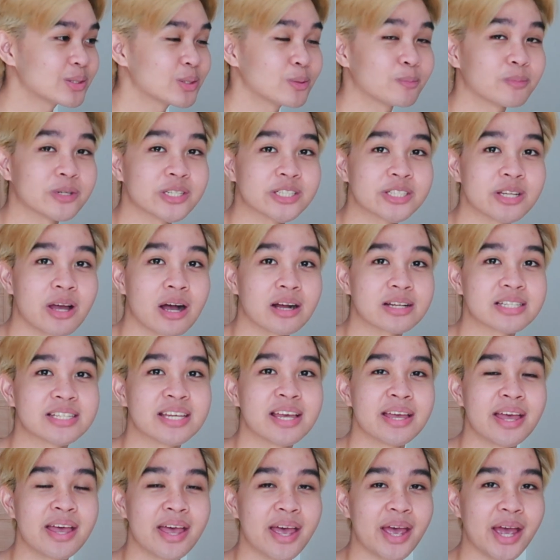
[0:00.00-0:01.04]
super shocked
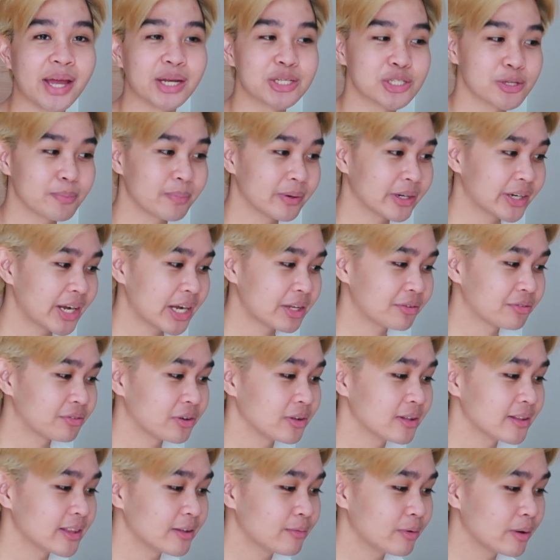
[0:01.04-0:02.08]
and super
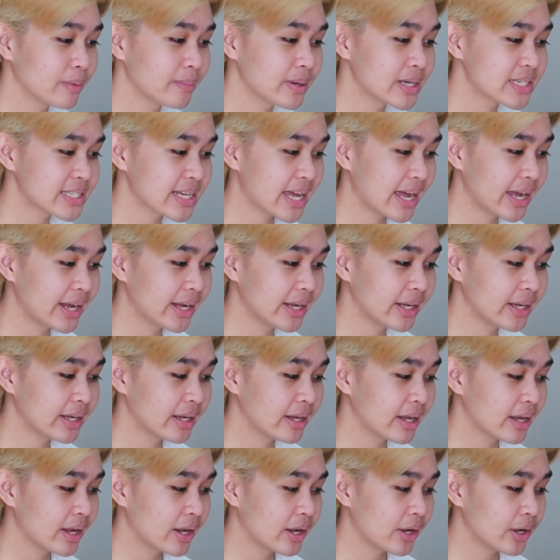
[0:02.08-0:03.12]
grateful the moment
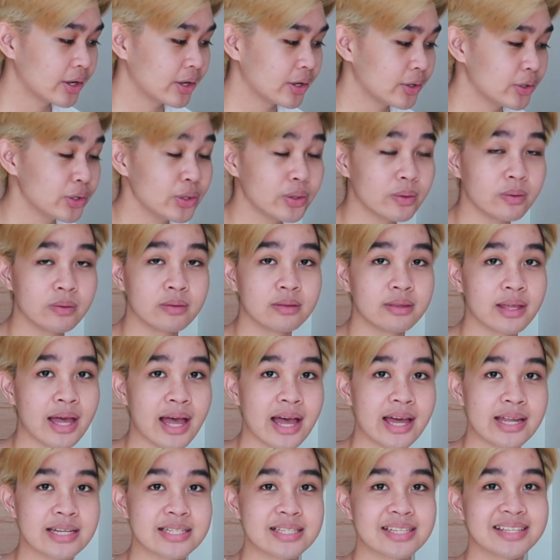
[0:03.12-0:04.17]
I knew
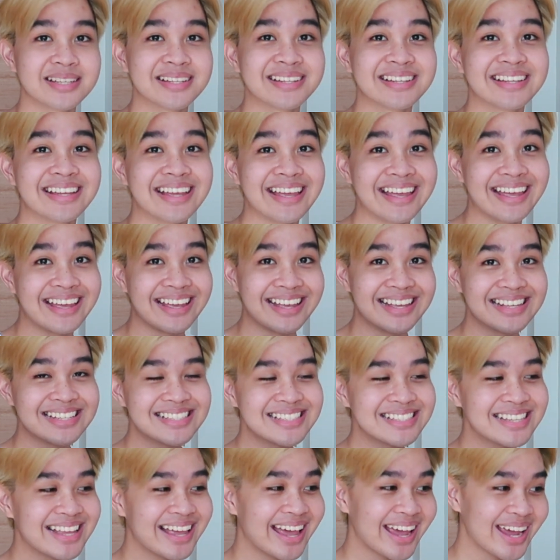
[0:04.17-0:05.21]
that it
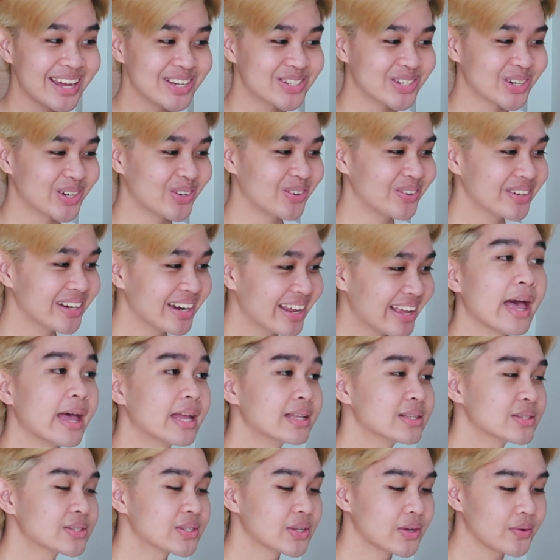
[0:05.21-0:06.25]
is a drone.
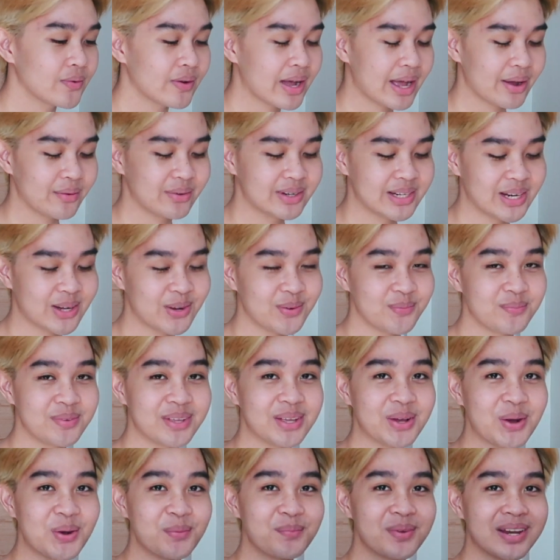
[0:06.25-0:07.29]
And so I would now
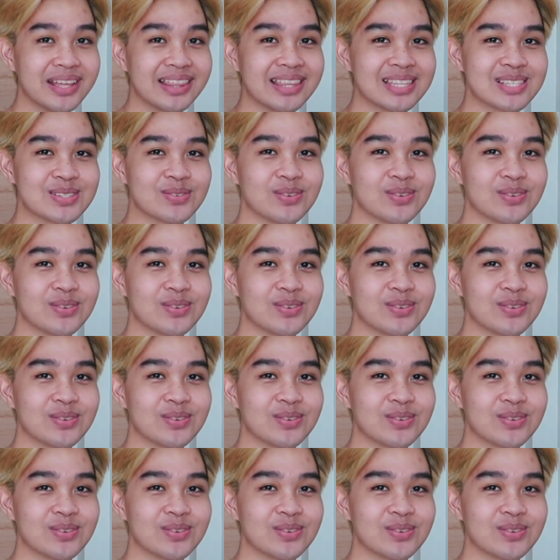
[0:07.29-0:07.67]
be opening this